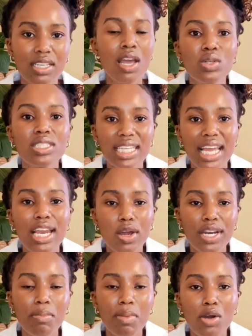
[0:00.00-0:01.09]
will say a lot
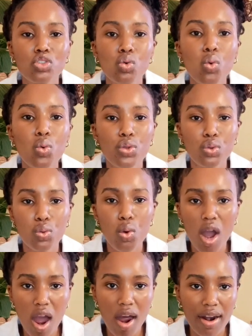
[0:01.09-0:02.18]
about who you
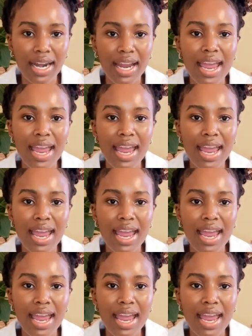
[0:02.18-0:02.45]
are